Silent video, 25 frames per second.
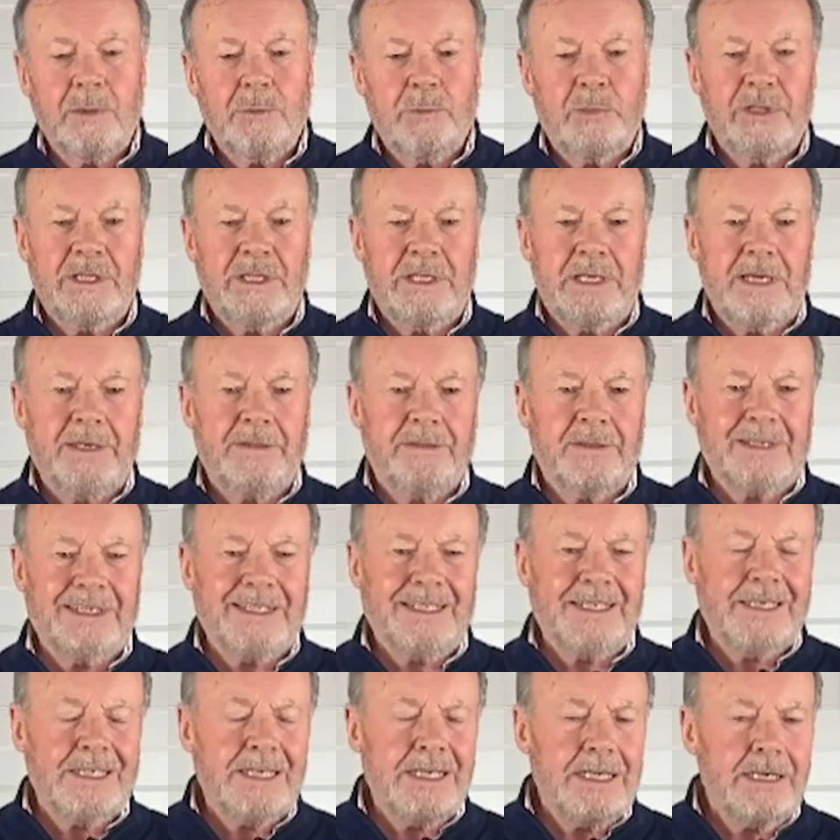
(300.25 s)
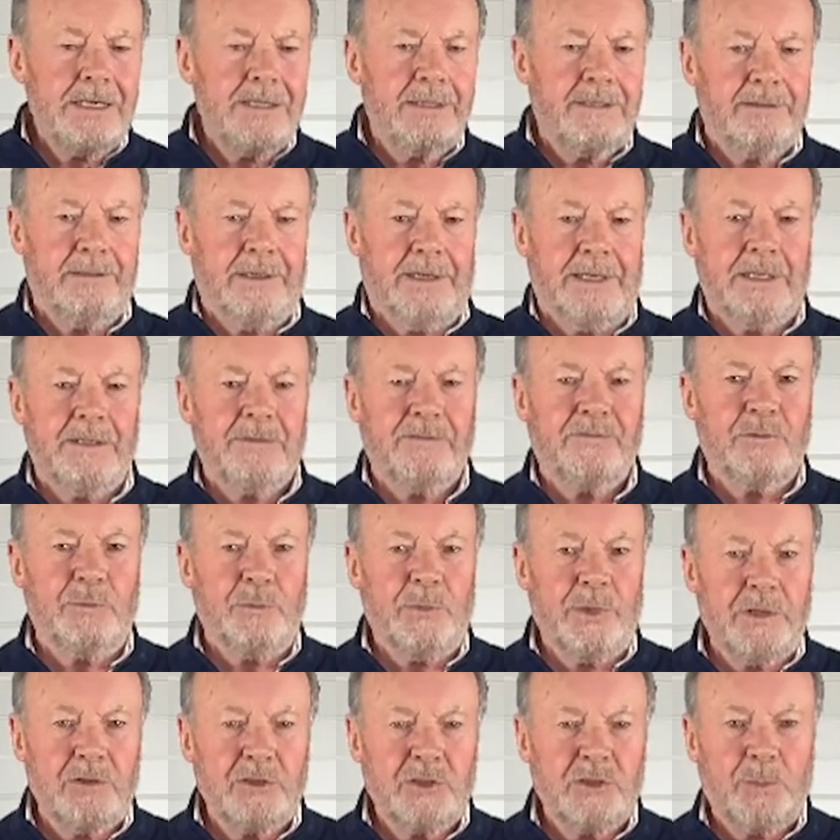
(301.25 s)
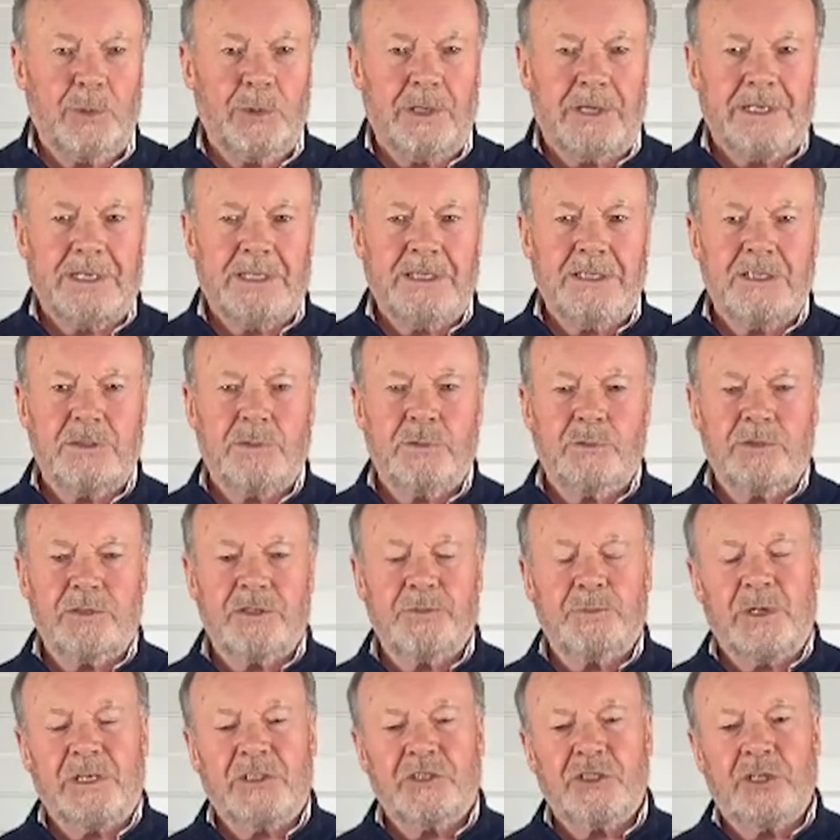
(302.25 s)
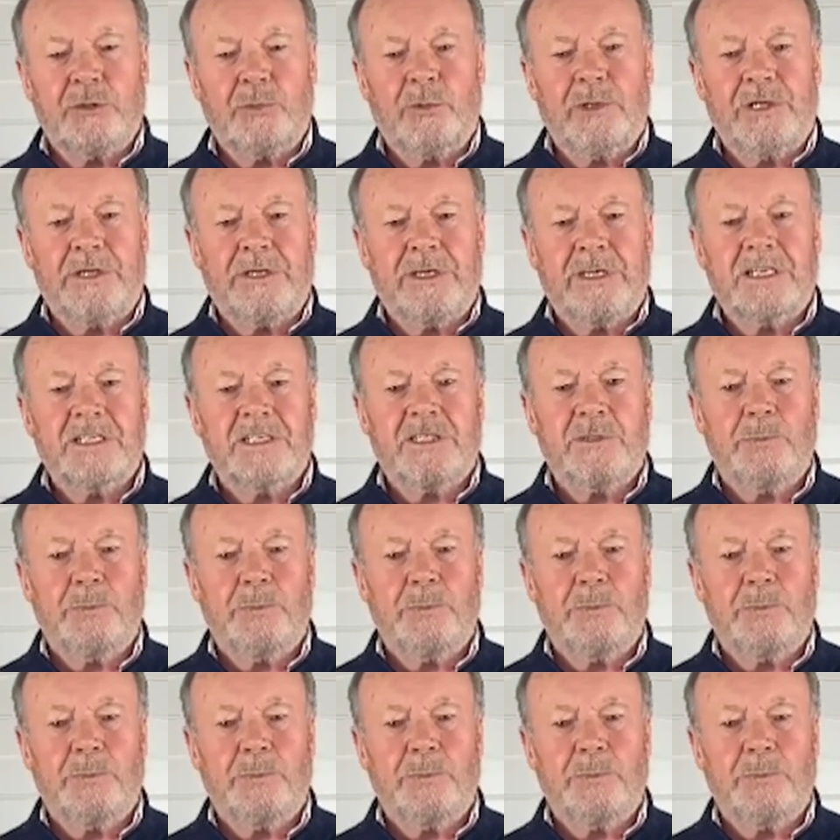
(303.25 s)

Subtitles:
But the other key thing for most players, especially when you get to